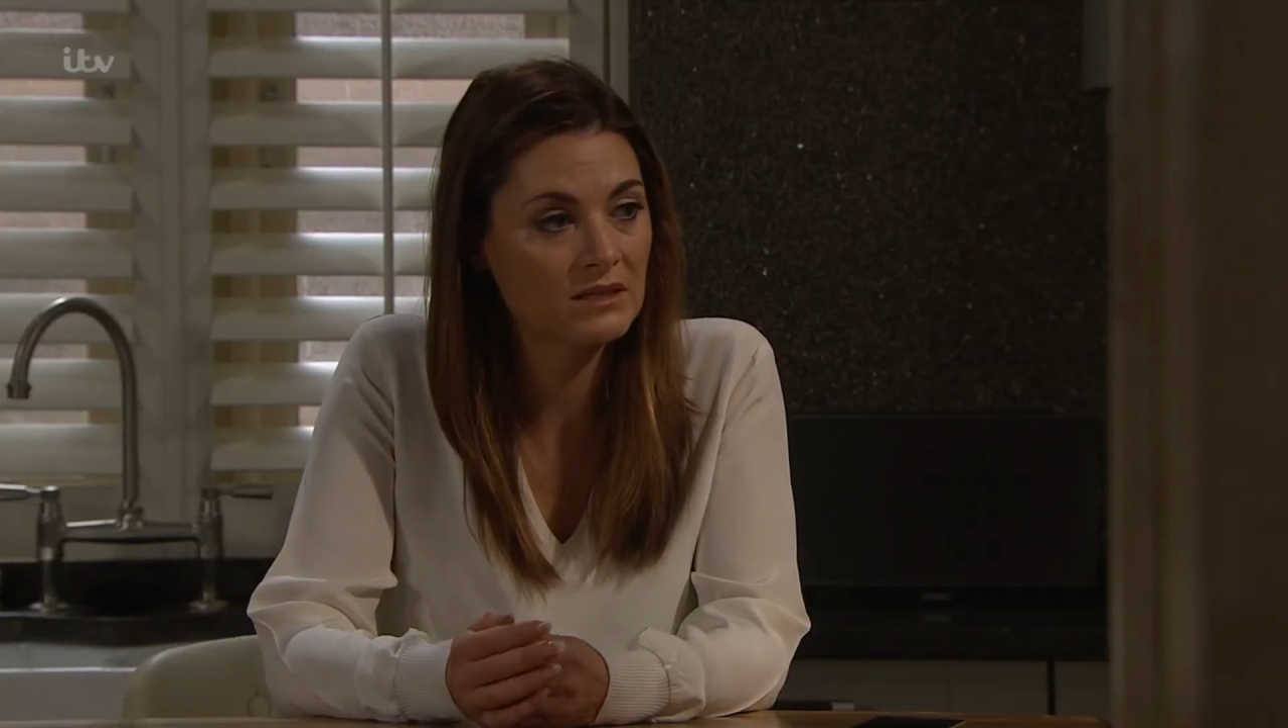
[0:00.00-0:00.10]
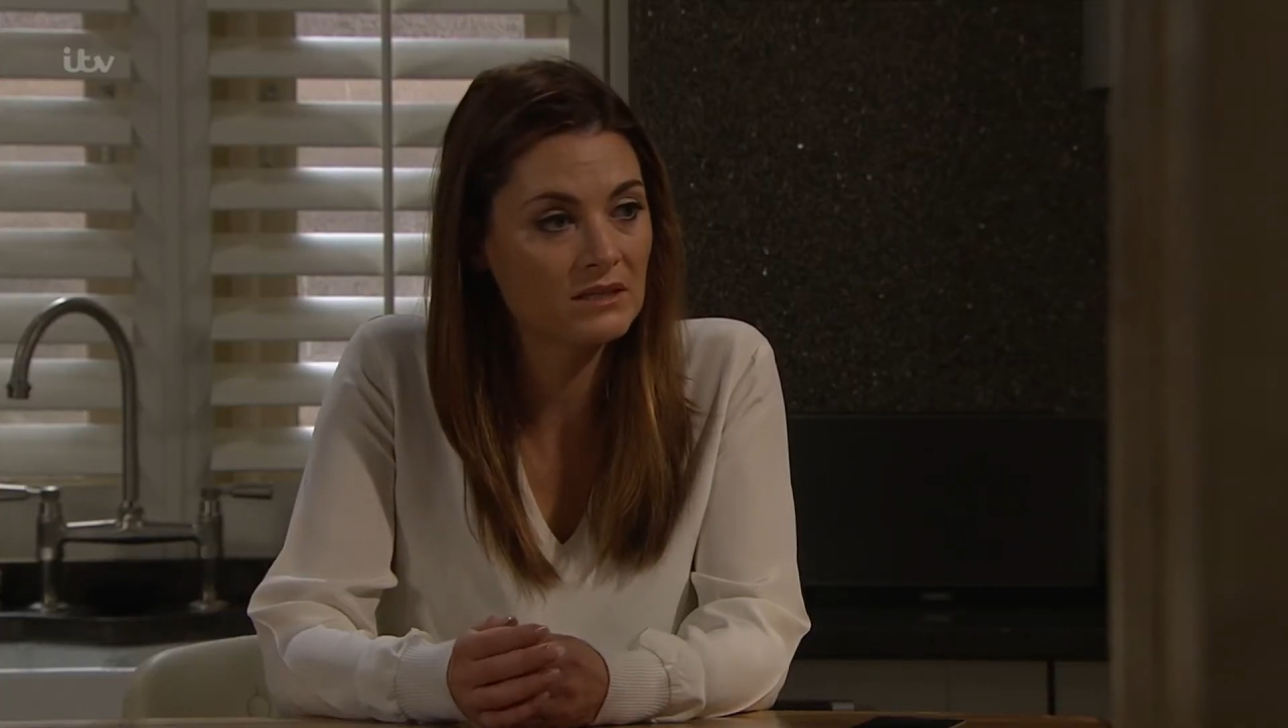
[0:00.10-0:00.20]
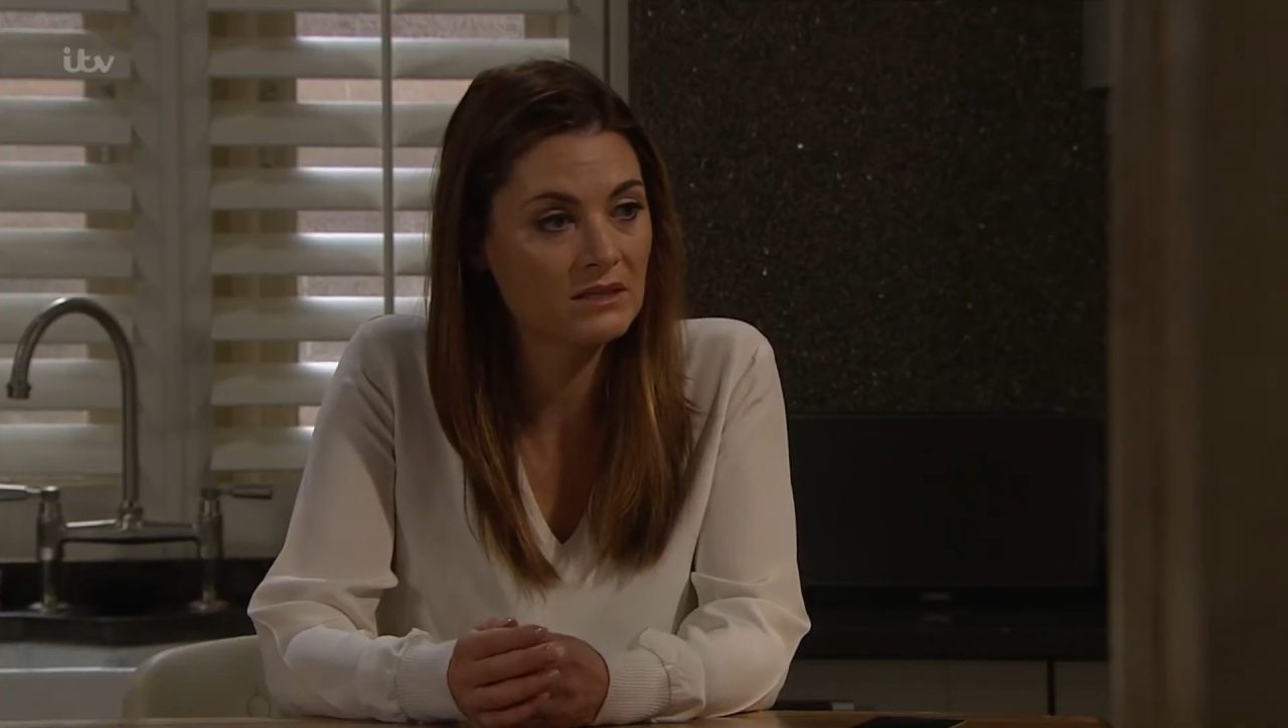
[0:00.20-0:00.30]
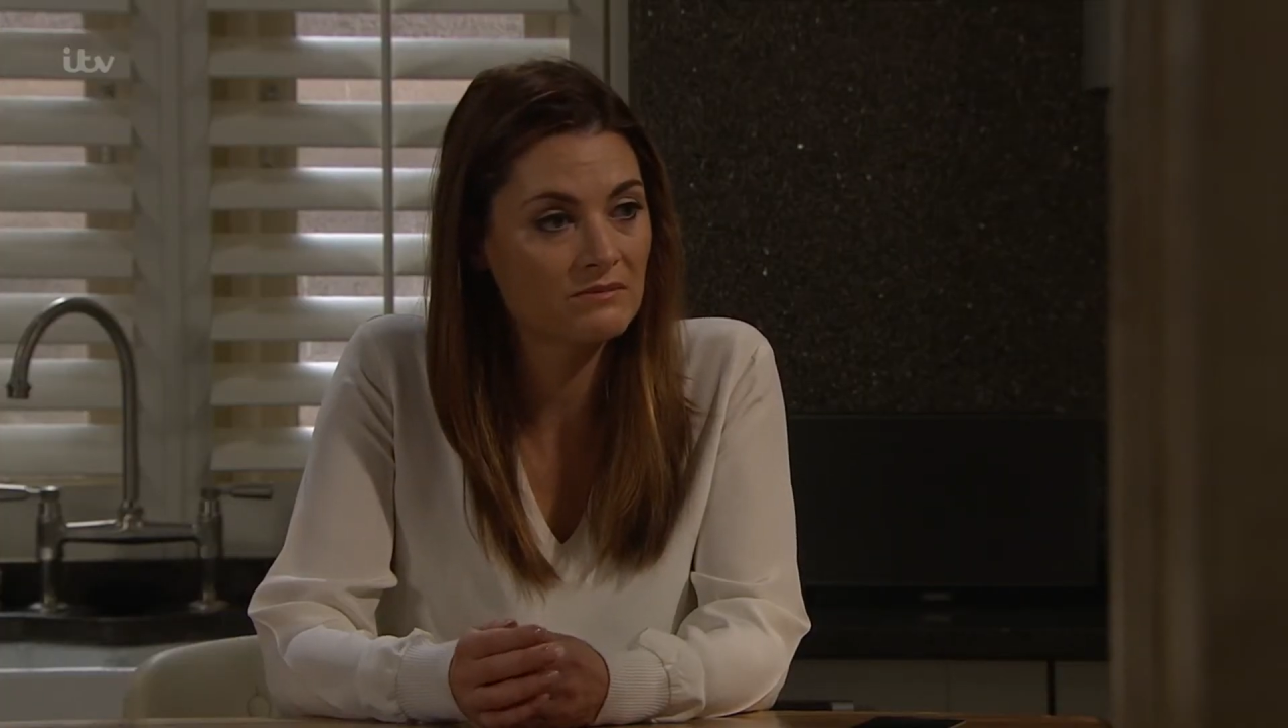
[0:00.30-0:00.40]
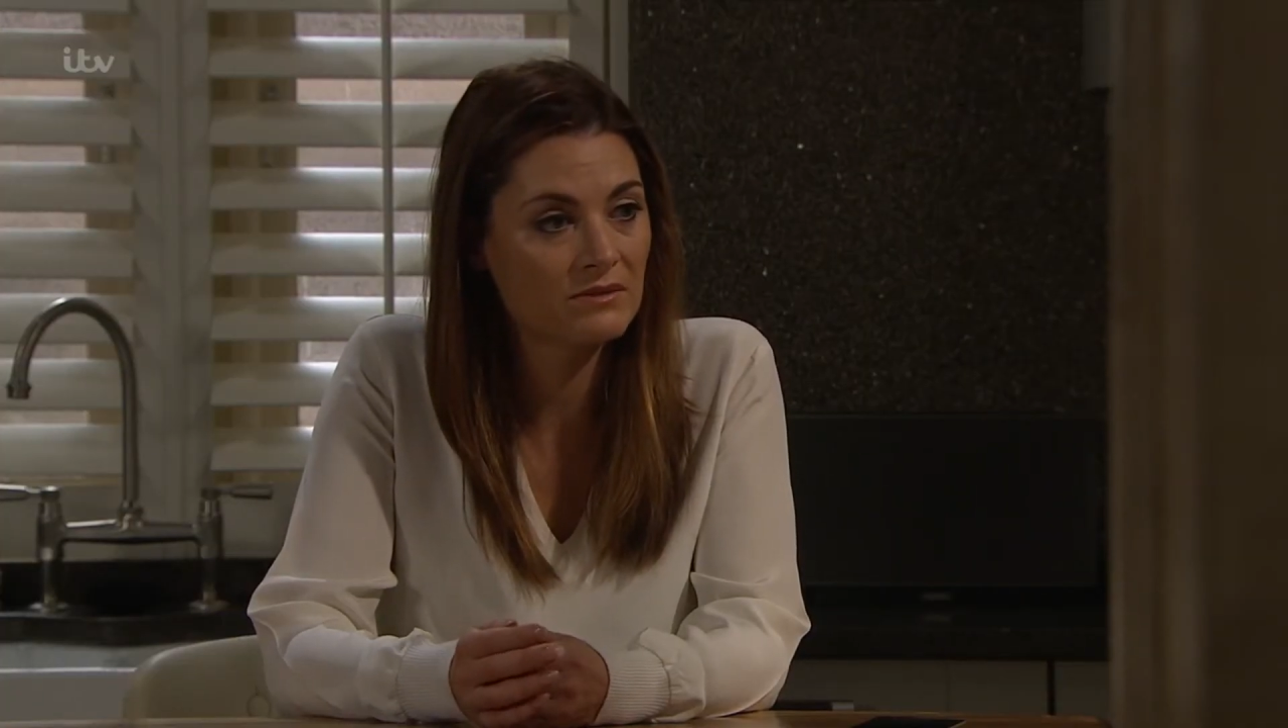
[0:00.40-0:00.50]

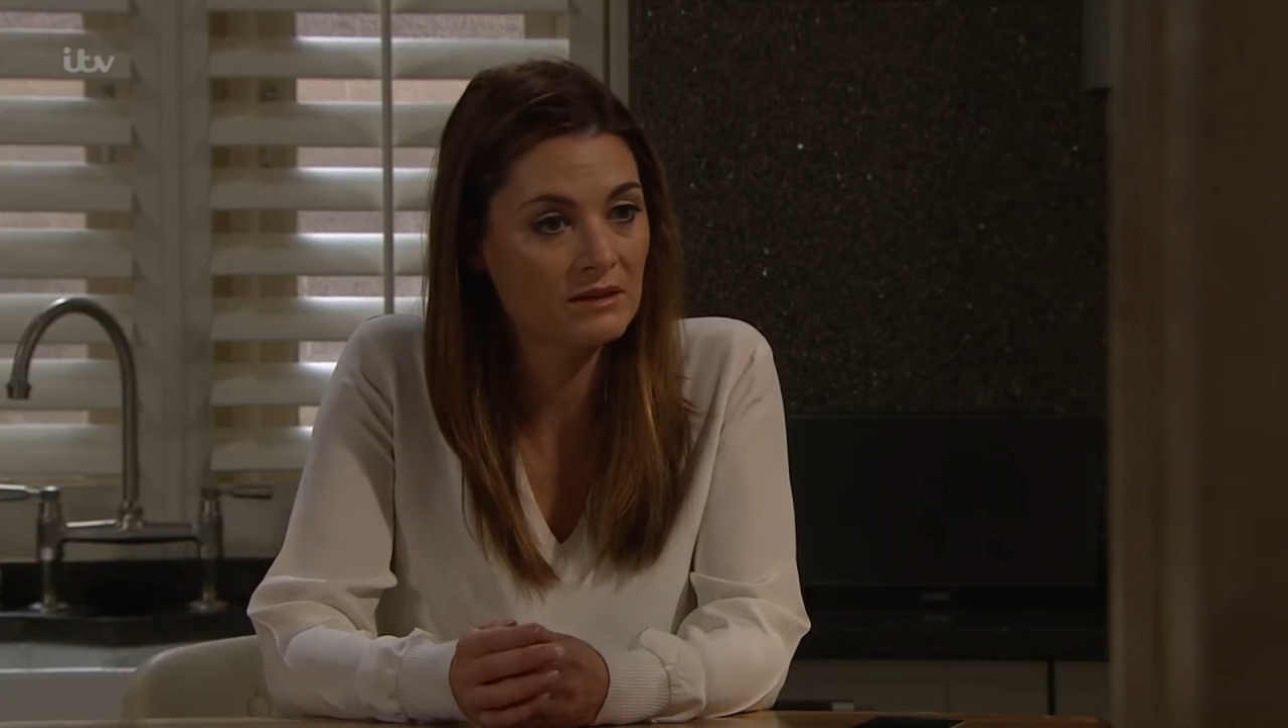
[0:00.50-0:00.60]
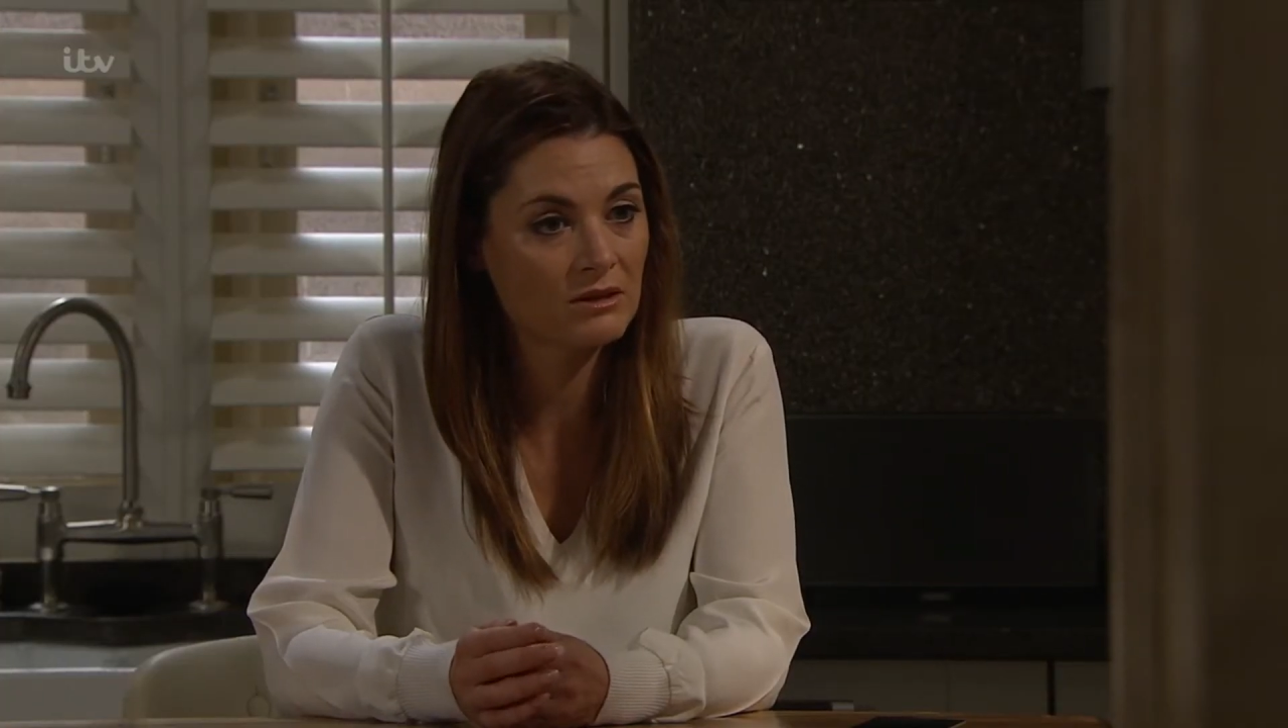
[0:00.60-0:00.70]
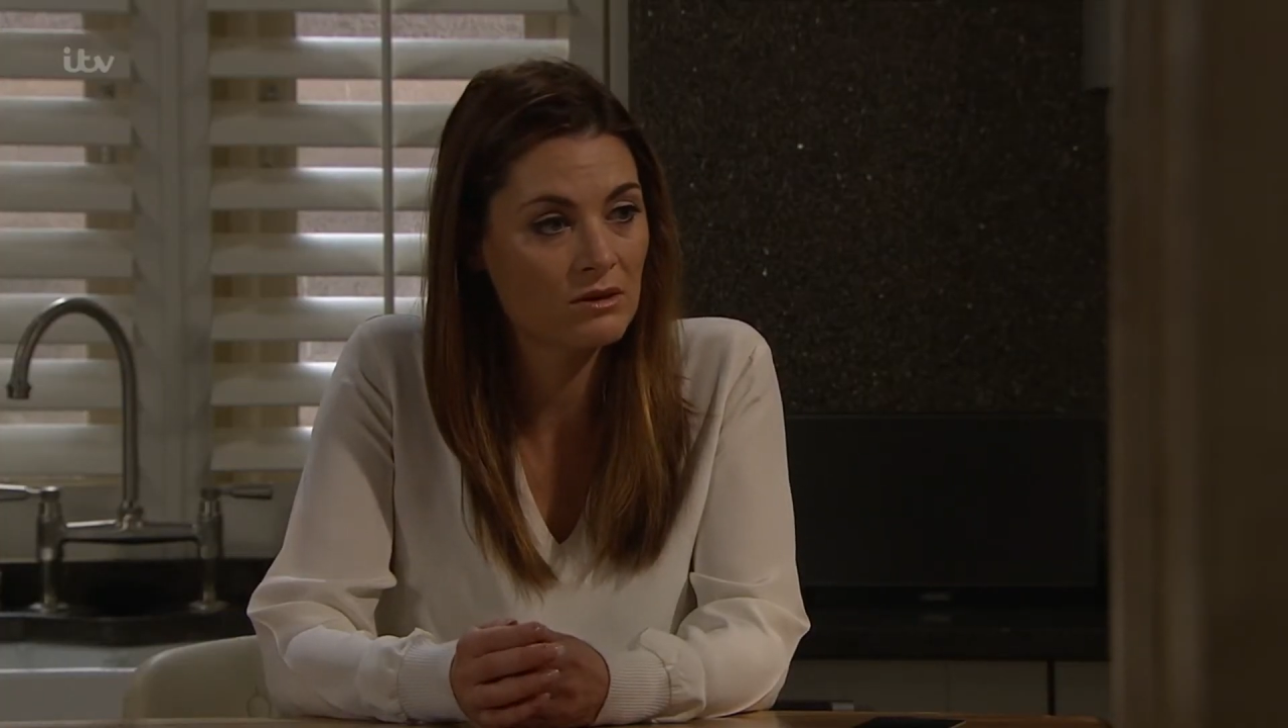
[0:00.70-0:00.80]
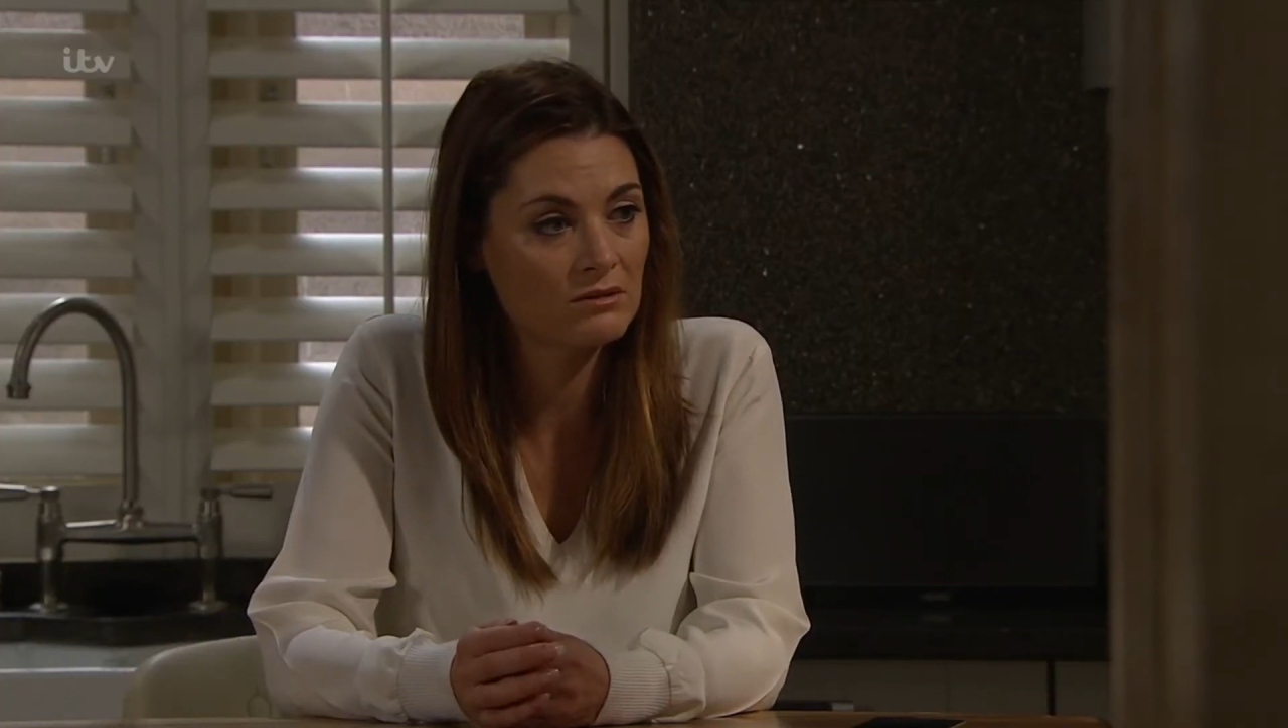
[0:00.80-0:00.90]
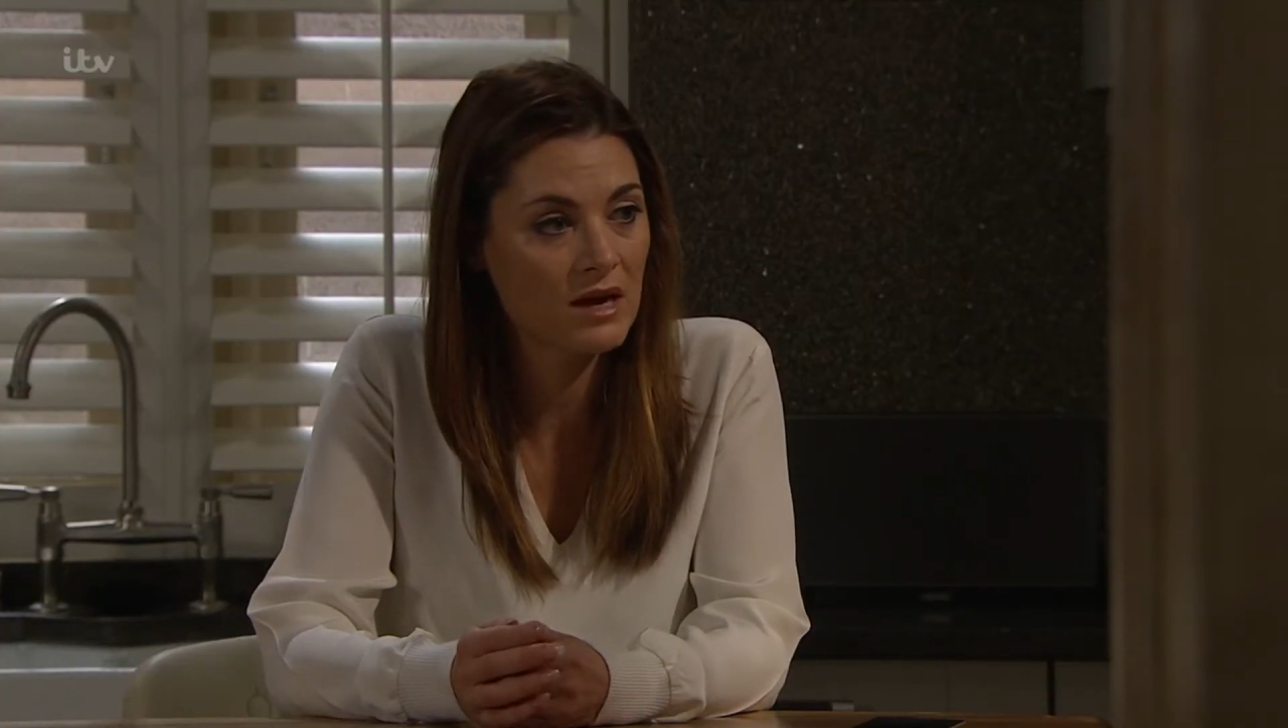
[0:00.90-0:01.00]
disinfect the whole